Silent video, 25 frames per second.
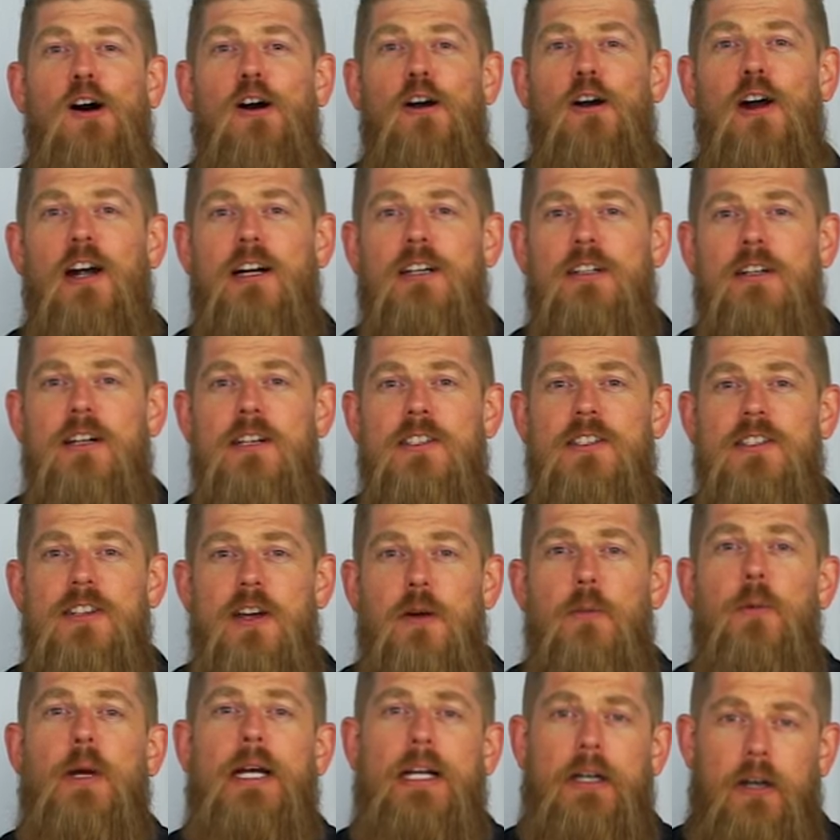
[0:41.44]
Alright guys,
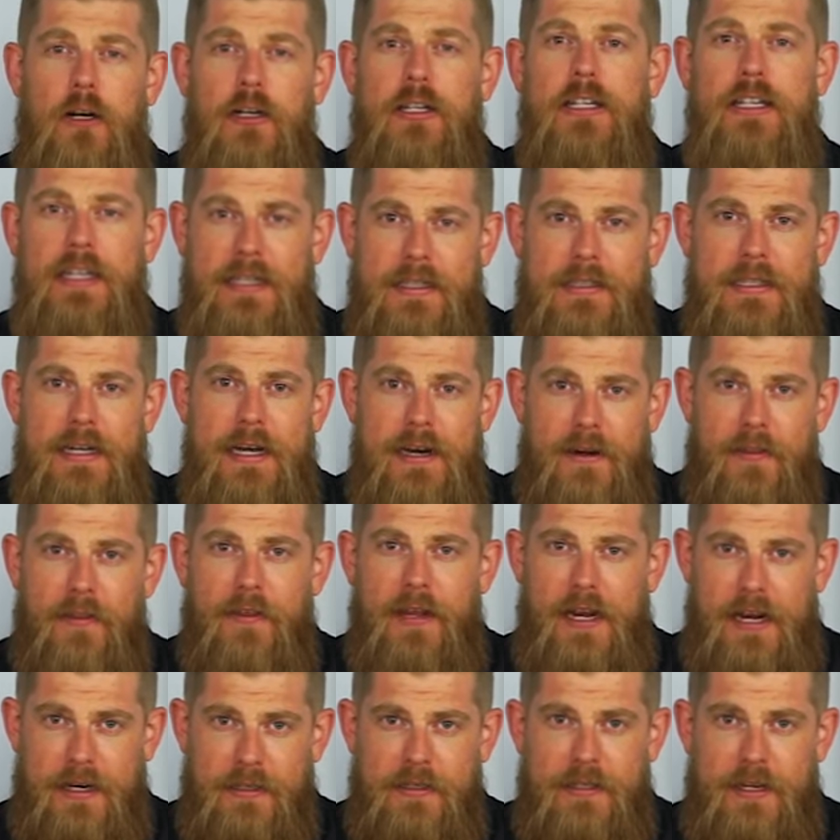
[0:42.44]
so we got kicked out of
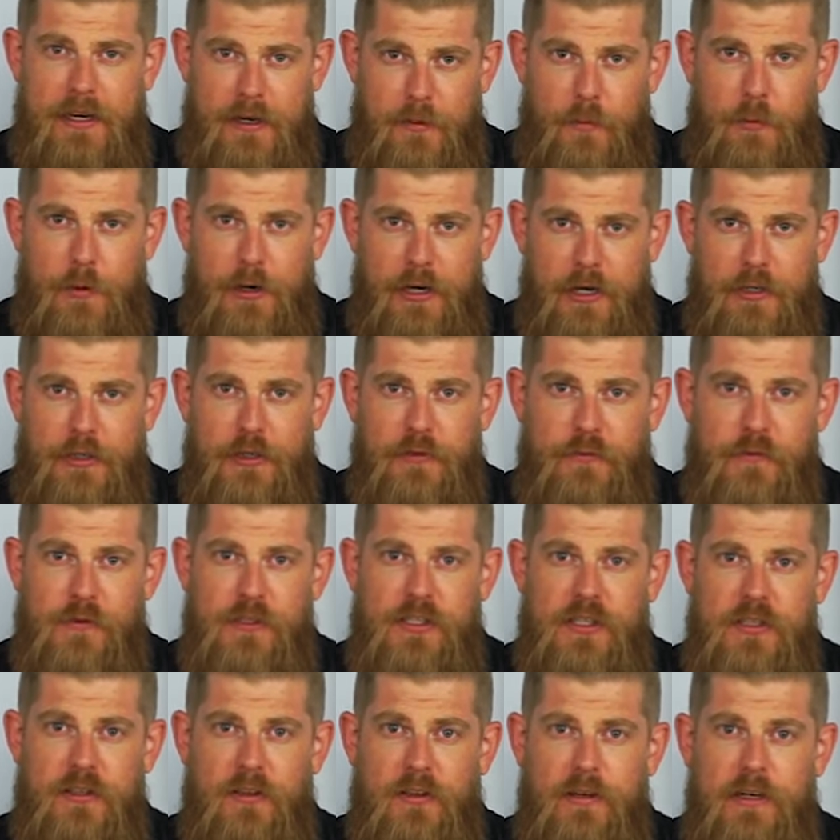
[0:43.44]
the antenna production
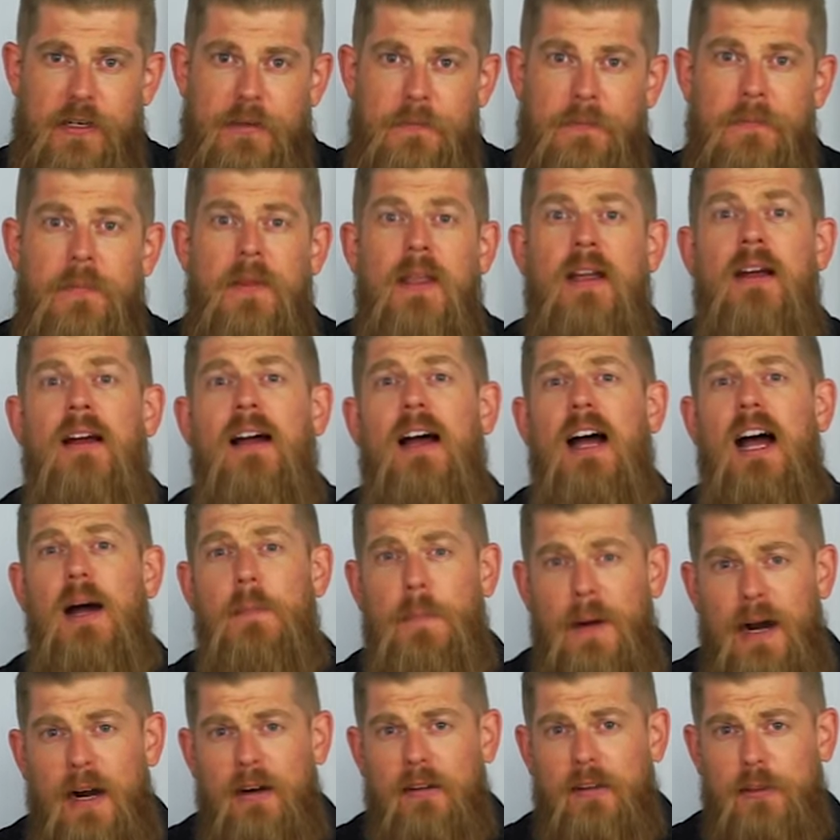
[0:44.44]
facility.
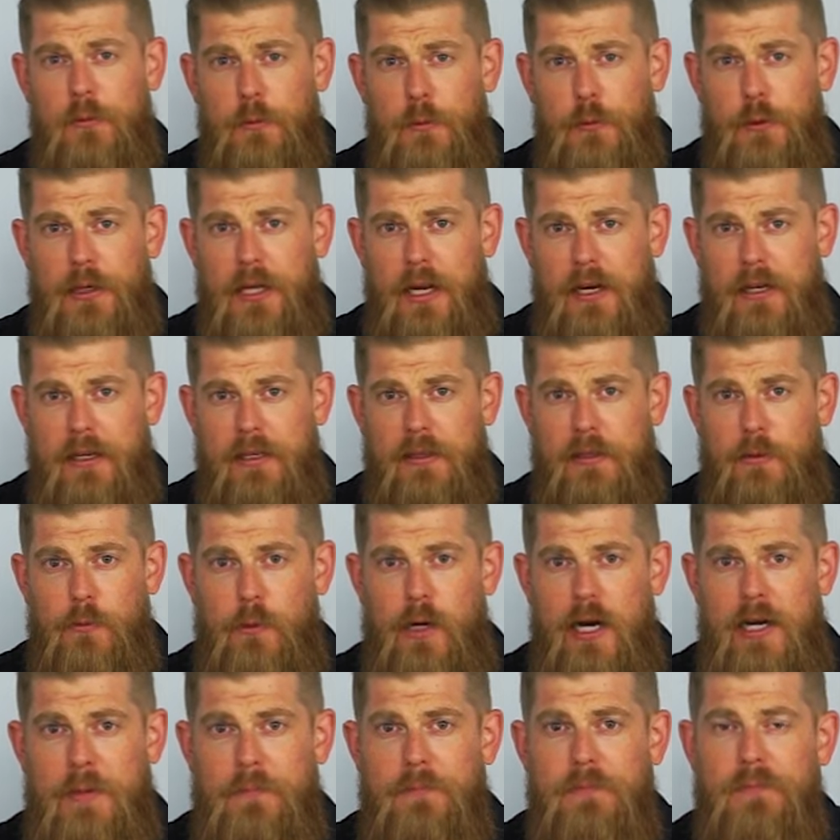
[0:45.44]
Apparently we were getting in the
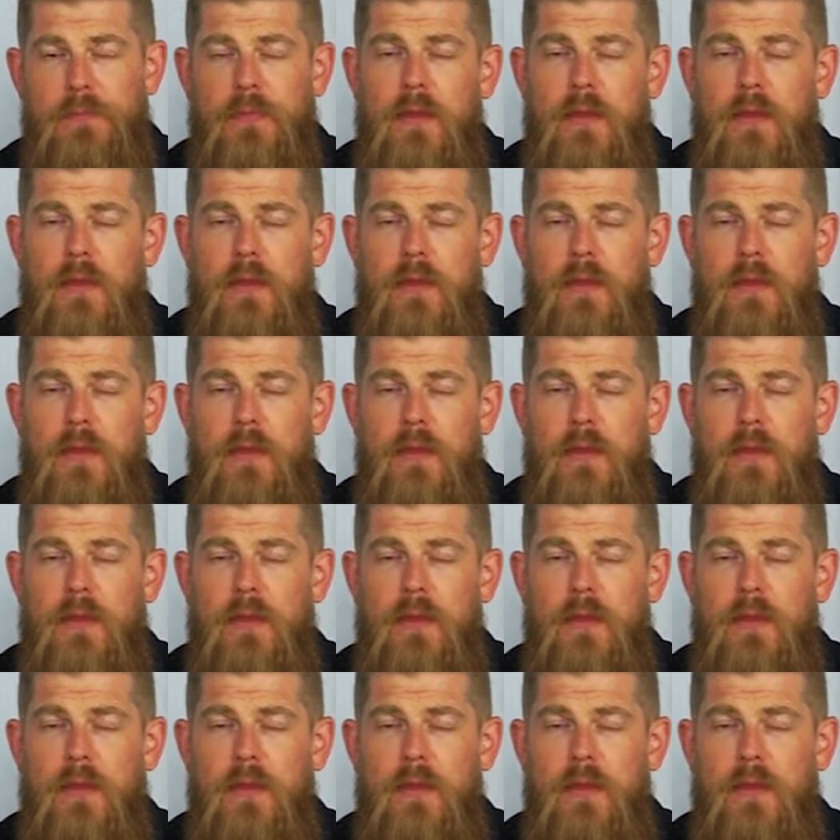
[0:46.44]
way.